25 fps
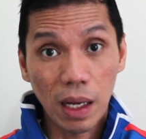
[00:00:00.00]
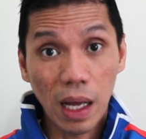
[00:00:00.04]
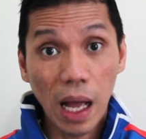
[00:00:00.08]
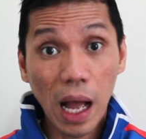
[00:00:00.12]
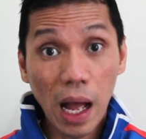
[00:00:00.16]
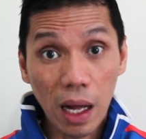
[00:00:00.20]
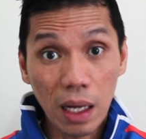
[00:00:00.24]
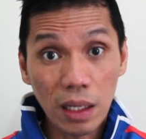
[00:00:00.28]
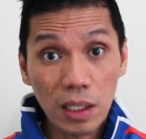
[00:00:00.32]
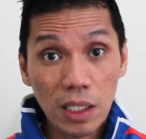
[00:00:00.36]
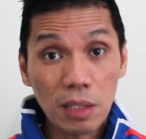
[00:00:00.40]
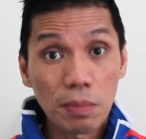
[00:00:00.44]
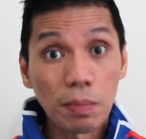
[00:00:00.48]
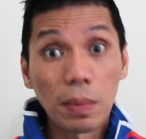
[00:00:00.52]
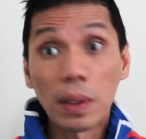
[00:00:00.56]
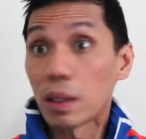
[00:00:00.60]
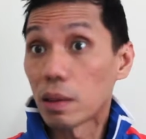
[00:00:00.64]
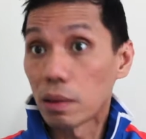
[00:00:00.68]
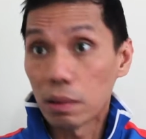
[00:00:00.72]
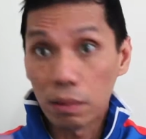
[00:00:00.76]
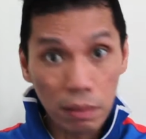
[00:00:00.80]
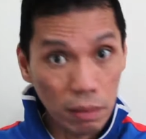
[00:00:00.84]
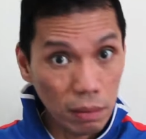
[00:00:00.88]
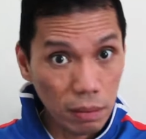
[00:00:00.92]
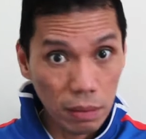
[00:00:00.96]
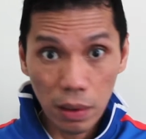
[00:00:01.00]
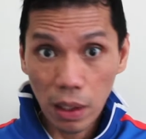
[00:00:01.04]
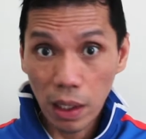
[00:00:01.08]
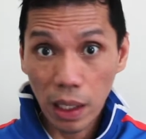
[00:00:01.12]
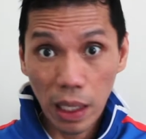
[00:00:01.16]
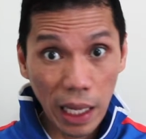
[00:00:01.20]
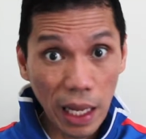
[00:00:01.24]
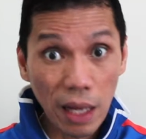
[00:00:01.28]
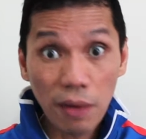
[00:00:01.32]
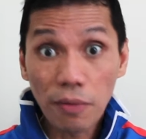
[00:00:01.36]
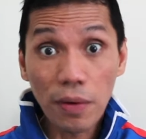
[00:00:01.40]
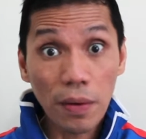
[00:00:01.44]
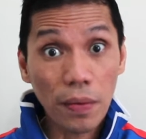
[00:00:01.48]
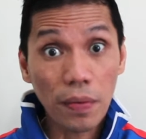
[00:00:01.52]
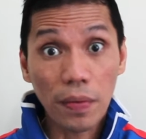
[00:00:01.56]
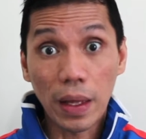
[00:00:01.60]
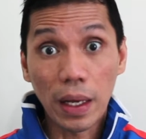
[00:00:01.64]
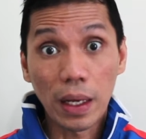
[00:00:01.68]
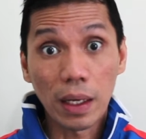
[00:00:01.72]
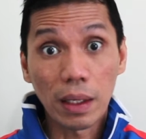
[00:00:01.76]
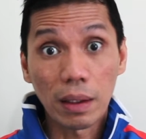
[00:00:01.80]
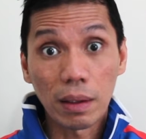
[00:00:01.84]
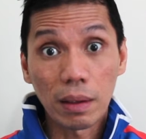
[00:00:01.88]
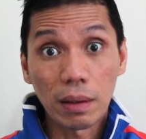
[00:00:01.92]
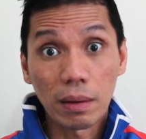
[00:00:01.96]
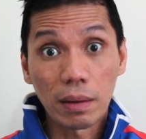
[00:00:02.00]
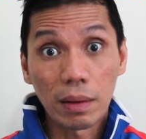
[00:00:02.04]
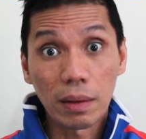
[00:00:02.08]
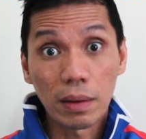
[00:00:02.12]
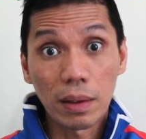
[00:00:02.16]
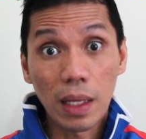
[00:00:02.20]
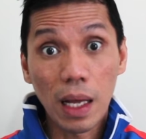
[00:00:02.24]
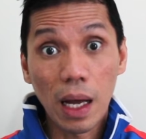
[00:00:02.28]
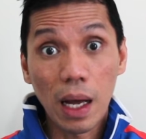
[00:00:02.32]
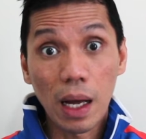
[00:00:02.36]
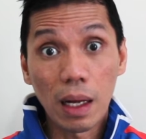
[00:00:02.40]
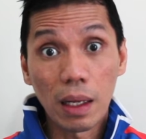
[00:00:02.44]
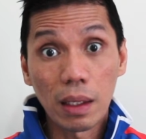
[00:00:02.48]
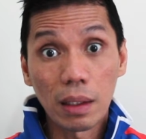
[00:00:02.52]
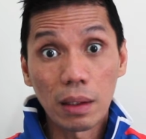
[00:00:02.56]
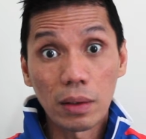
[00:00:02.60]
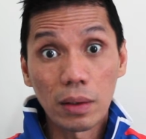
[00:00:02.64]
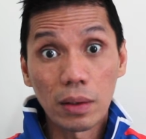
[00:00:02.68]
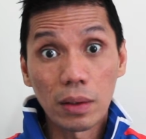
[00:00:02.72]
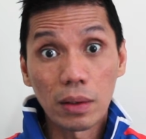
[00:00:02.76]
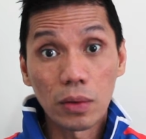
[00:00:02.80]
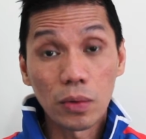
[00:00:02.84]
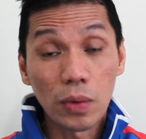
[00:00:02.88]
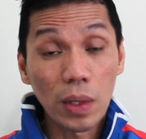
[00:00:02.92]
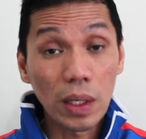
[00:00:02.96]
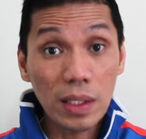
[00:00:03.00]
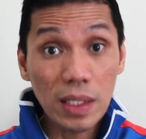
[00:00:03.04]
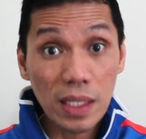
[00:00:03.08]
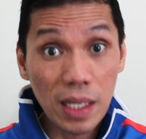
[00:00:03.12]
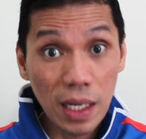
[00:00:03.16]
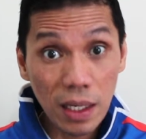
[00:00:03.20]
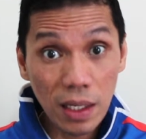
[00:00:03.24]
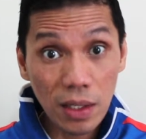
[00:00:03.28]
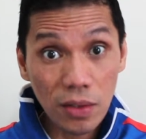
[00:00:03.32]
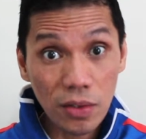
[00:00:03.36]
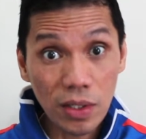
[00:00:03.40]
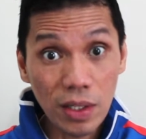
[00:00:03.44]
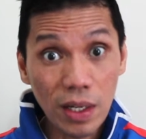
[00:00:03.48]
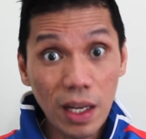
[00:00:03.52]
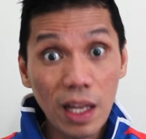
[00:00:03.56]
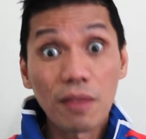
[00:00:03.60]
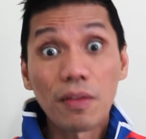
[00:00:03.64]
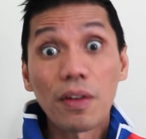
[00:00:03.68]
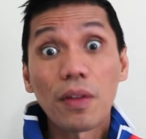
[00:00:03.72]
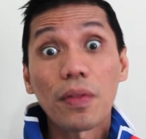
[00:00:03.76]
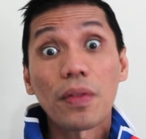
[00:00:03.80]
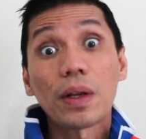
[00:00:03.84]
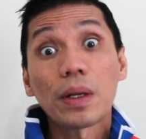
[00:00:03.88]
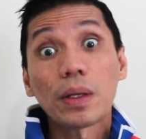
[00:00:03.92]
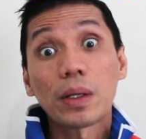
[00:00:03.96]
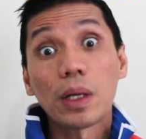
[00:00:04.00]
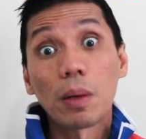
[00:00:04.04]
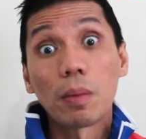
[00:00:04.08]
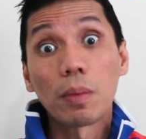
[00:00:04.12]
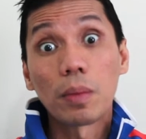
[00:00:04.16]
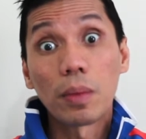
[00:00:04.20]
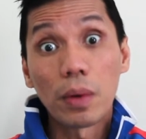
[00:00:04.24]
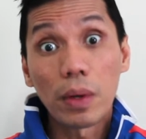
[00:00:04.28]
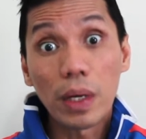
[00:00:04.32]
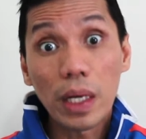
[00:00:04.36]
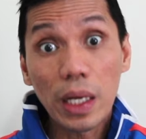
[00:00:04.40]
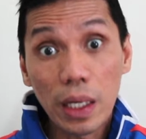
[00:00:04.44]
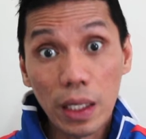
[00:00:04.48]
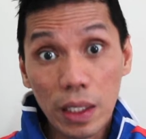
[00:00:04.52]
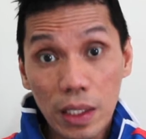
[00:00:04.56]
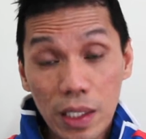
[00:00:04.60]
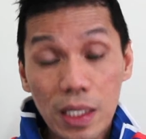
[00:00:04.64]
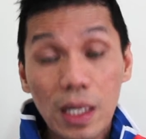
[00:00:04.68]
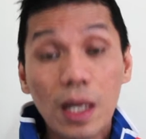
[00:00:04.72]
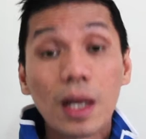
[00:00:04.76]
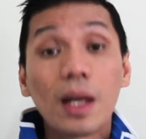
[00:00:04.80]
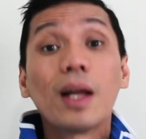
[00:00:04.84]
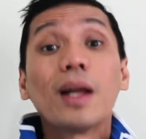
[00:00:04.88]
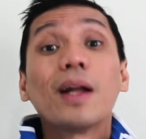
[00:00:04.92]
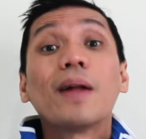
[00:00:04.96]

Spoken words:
us, but everything that dwells in energy, everything that breathes.